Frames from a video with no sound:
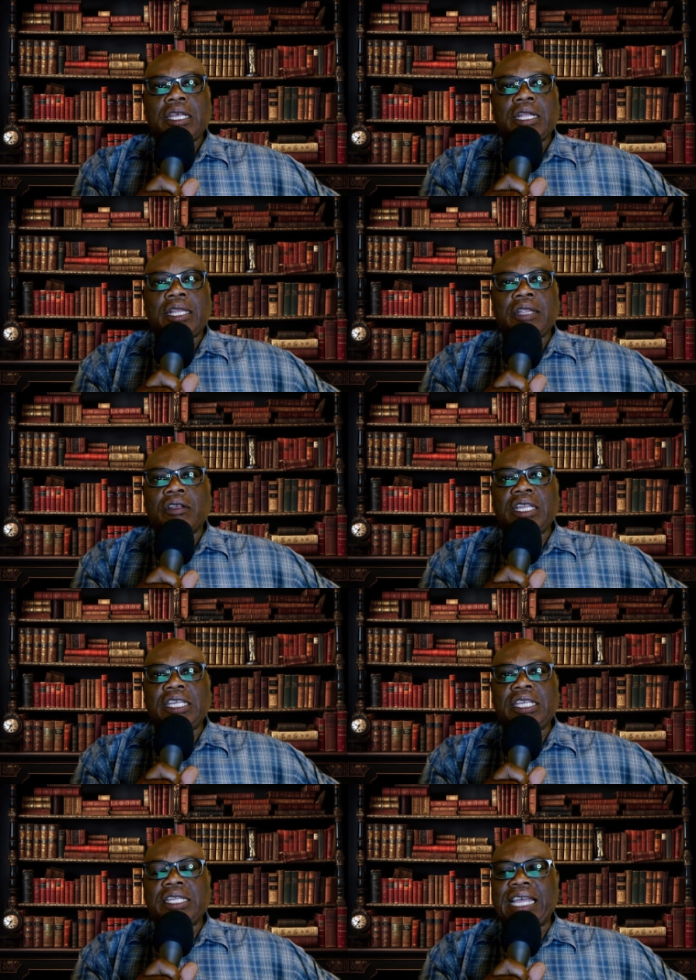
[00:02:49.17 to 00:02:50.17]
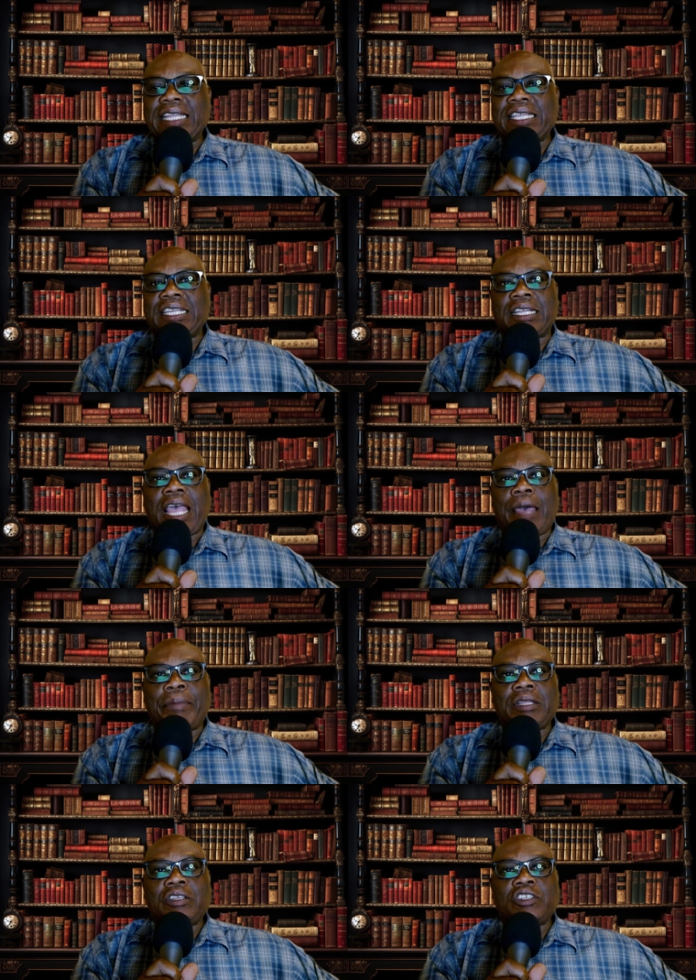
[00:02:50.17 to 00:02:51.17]
Luckily, that did not
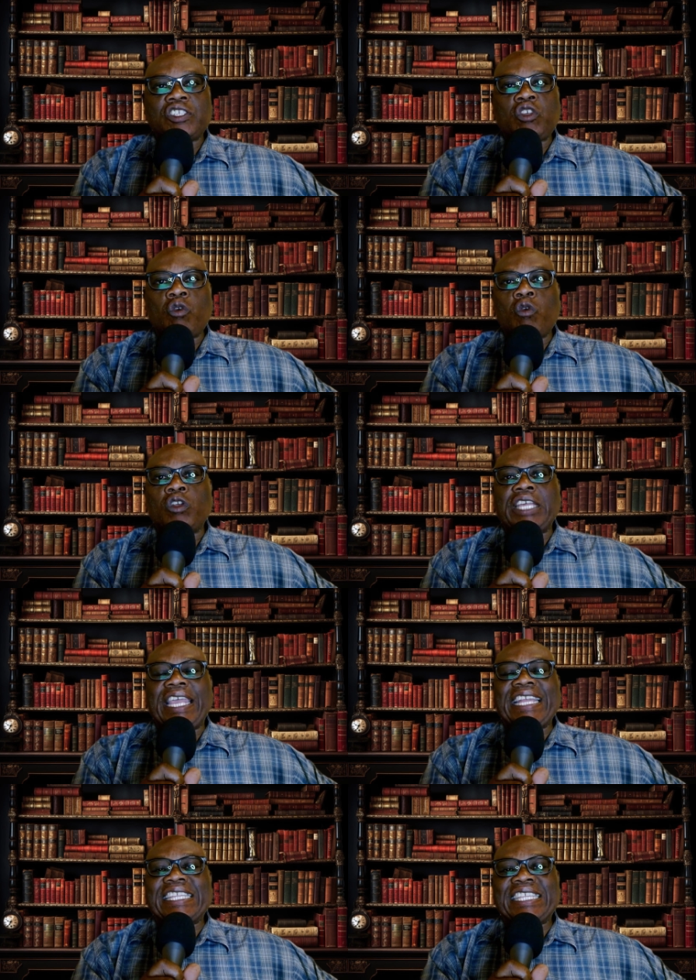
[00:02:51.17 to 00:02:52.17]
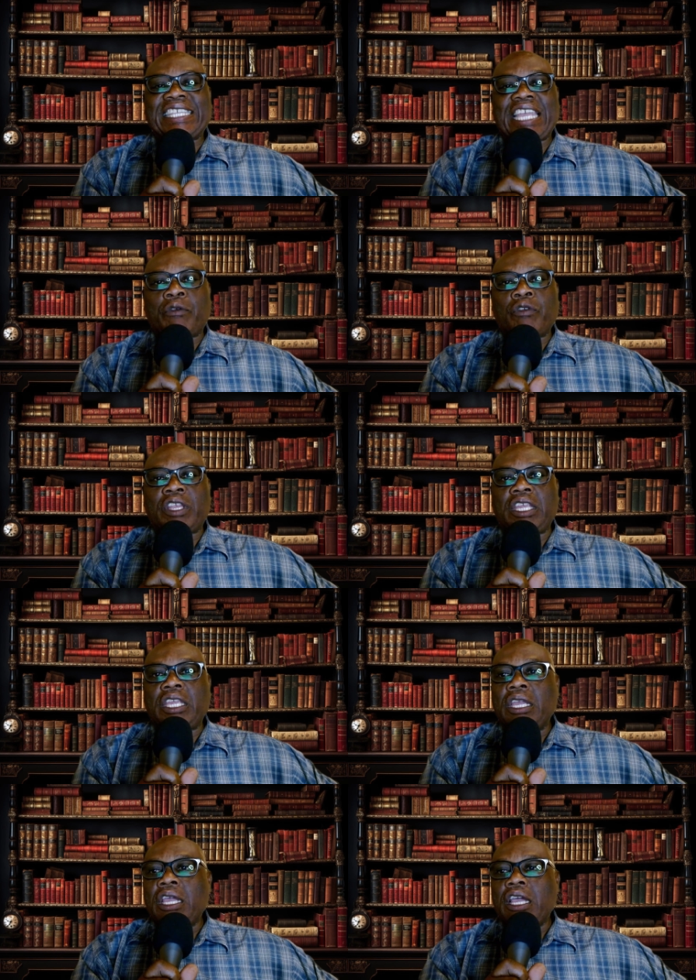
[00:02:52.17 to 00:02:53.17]
happen, so the integrity
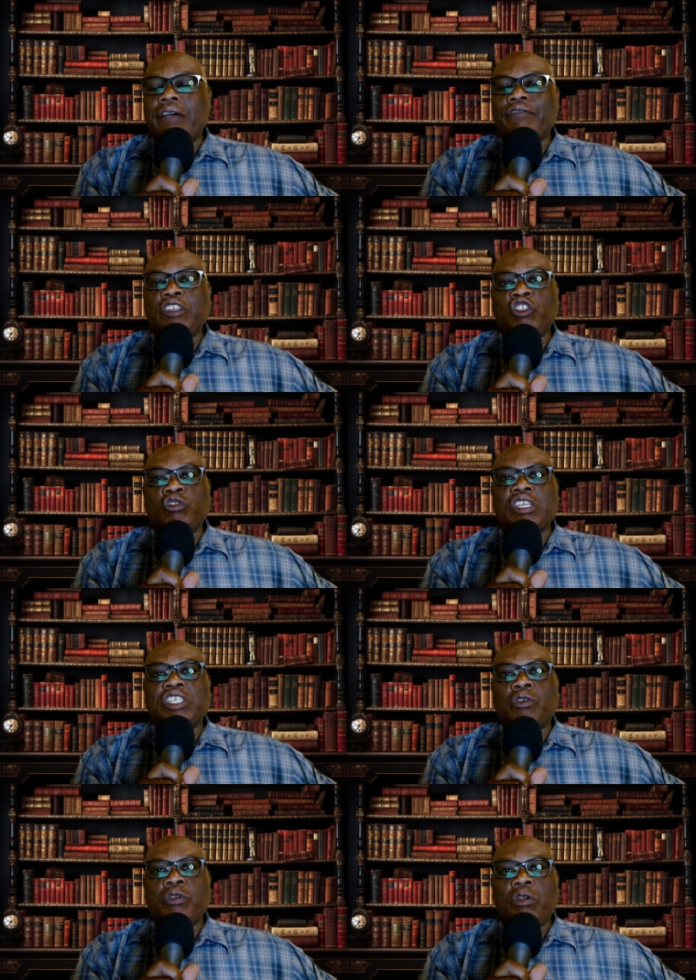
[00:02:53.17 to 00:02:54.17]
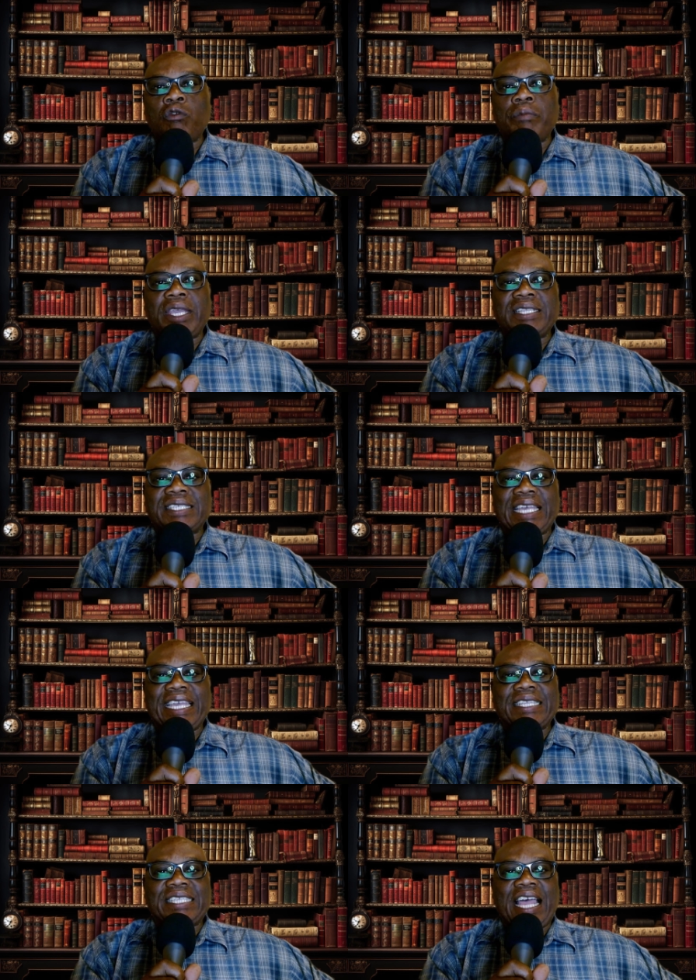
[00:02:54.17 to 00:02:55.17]
of the judiciary remains
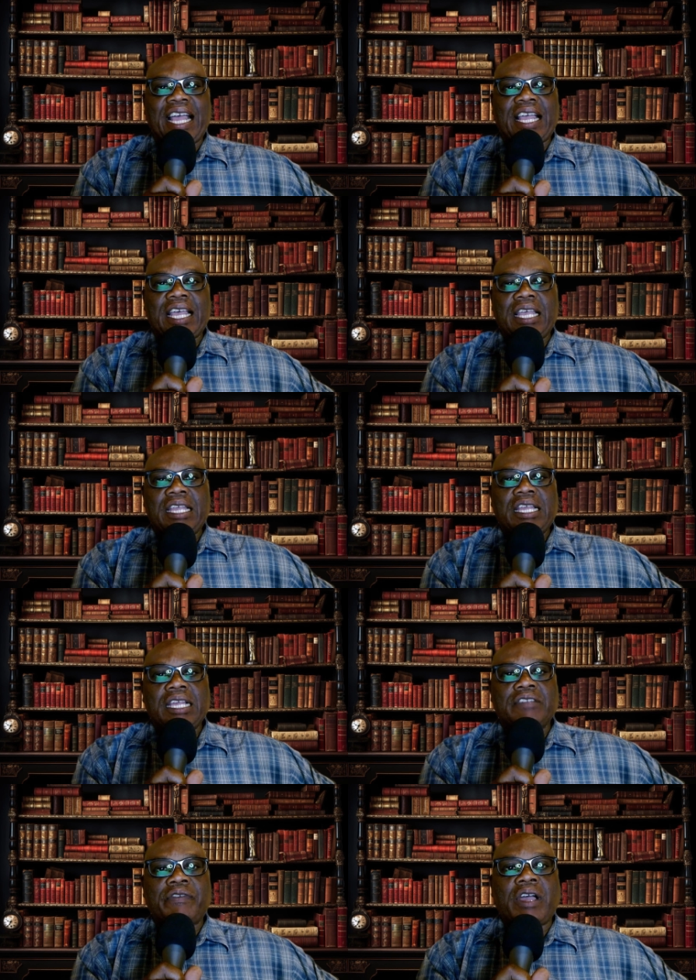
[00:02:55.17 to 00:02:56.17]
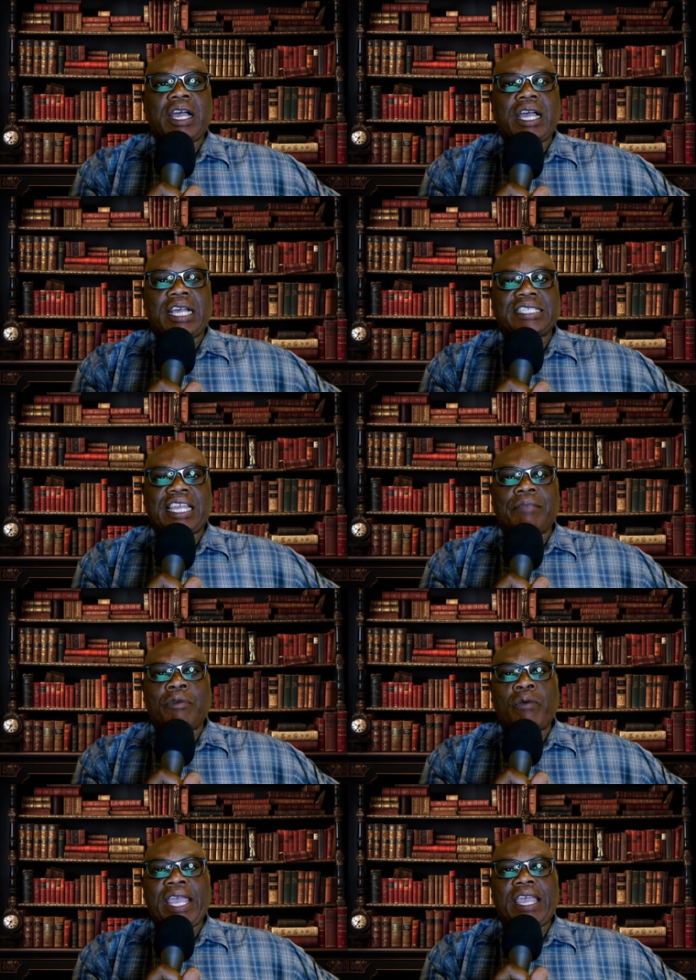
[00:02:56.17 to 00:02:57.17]
intact as far as I am
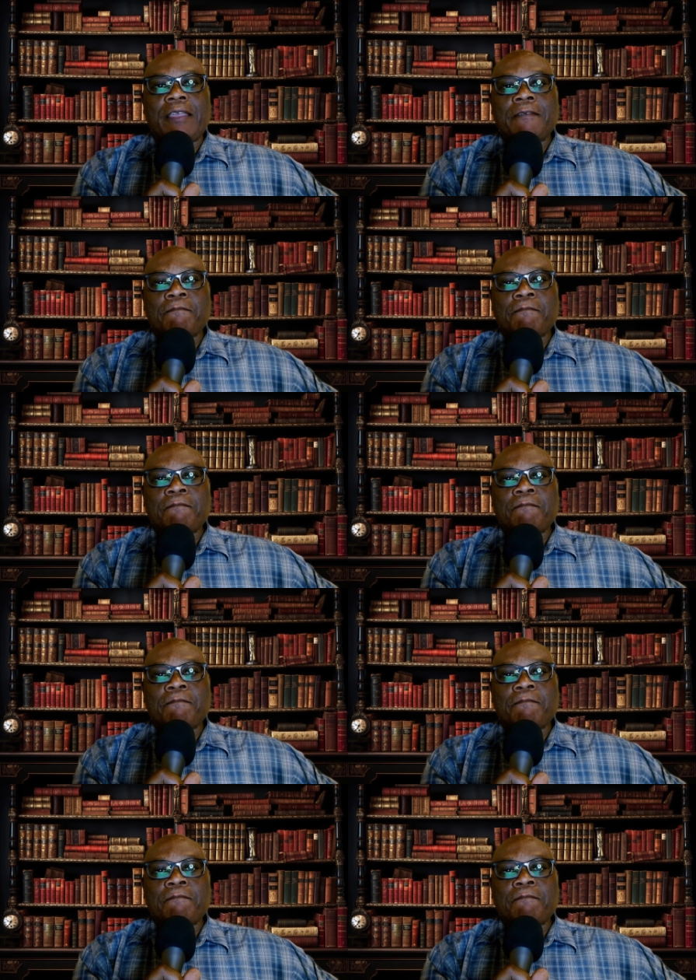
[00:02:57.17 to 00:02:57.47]
aware.